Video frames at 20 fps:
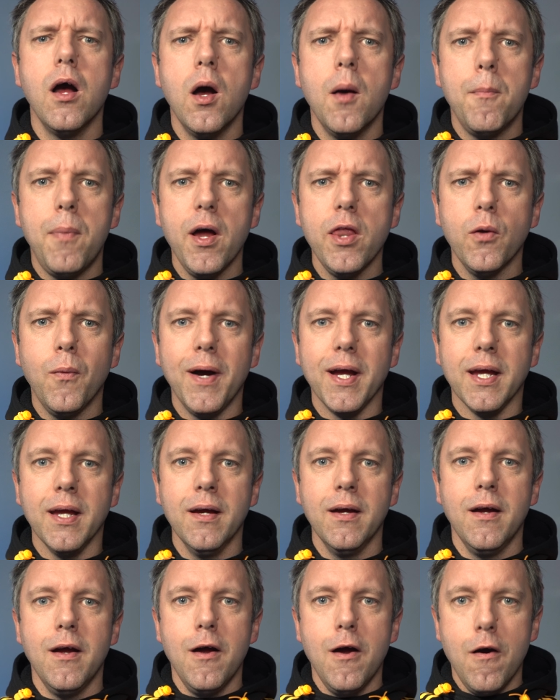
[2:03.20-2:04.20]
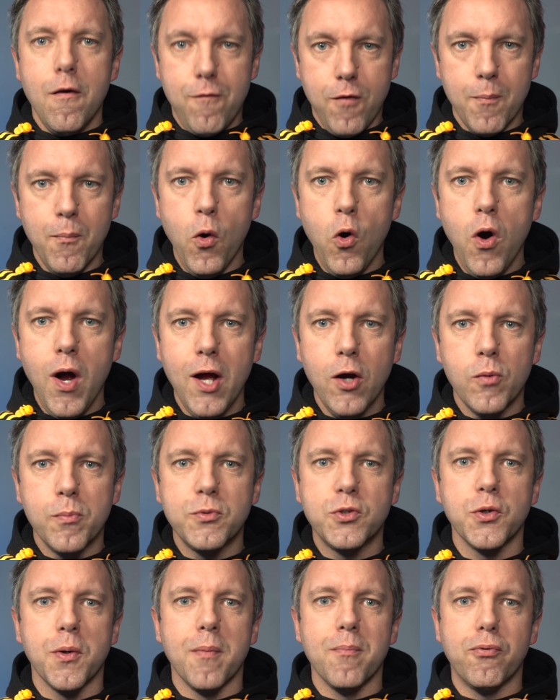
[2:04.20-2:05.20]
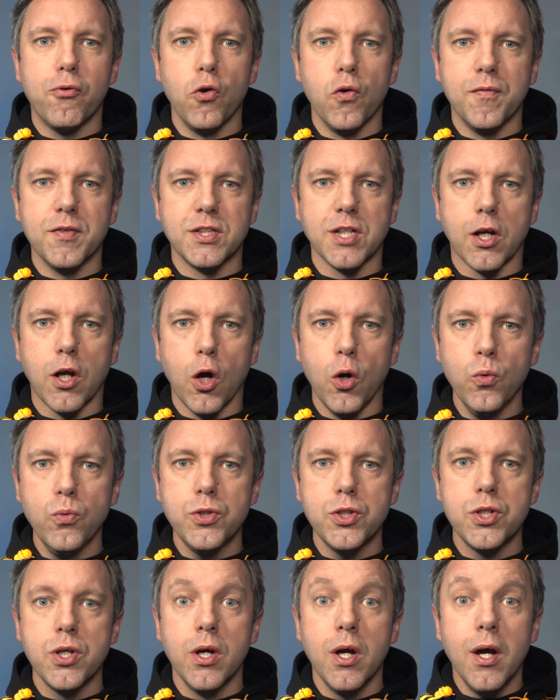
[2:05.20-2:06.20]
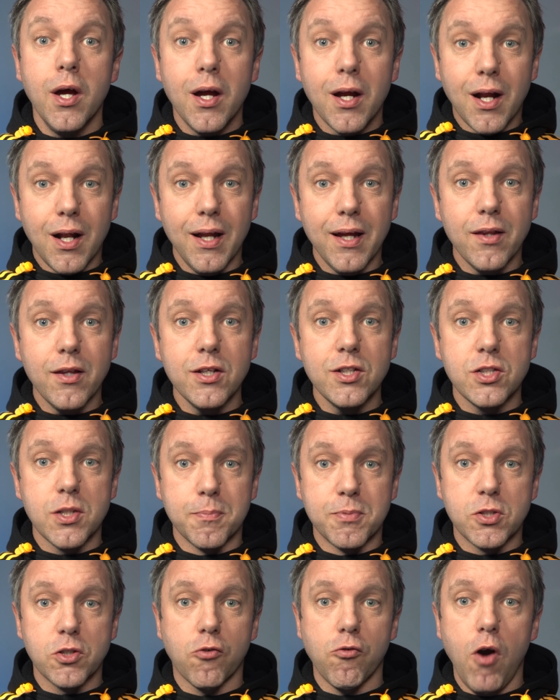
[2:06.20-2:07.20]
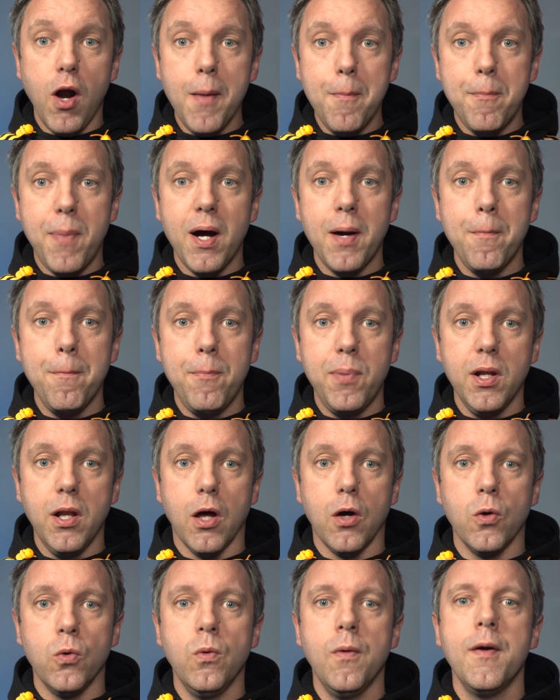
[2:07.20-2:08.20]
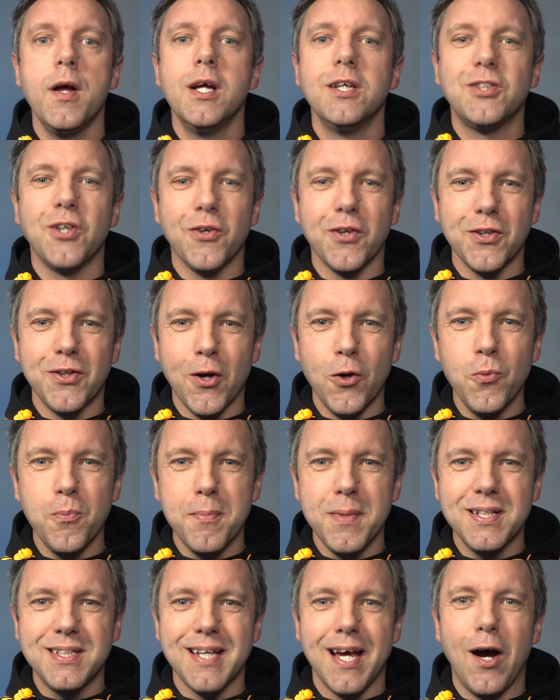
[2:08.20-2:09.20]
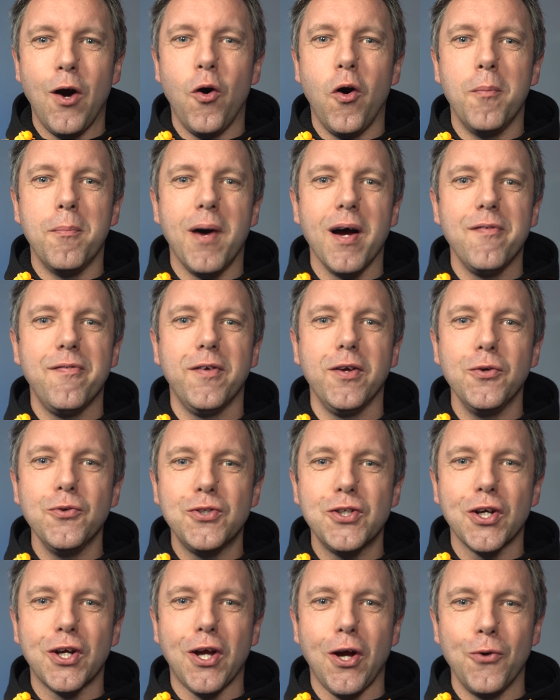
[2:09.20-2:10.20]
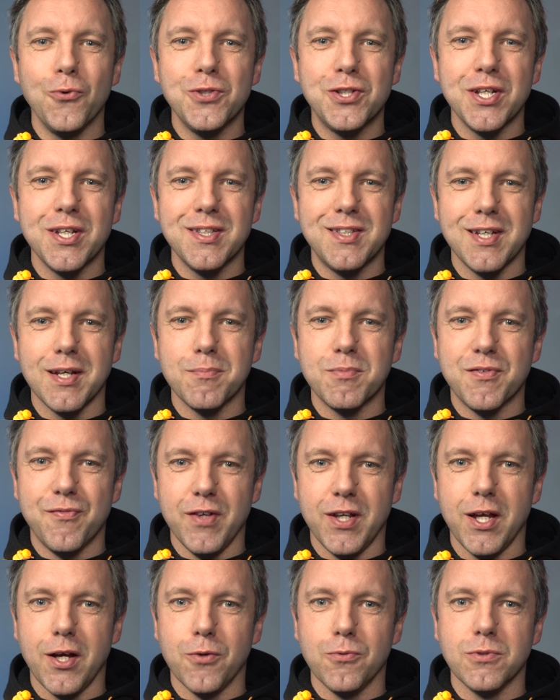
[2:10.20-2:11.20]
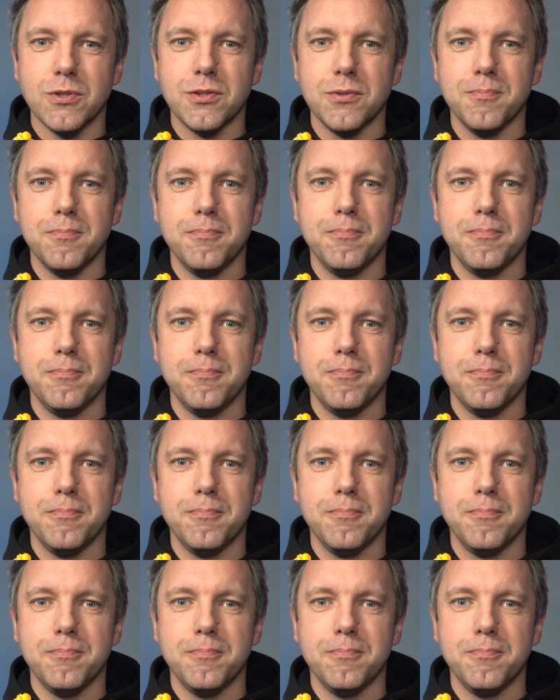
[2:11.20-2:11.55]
By the way, for more help to improve as a coach, click the subscribe button below so you don't miss out on my future coaching tips videos.